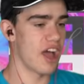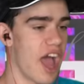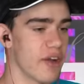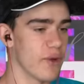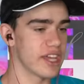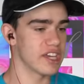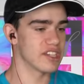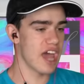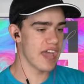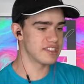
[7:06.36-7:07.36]
I
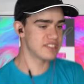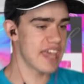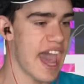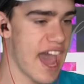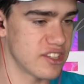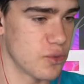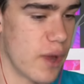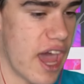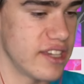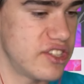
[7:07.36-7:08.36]
recognize sass
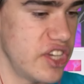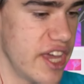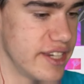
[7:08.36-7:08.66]
when I see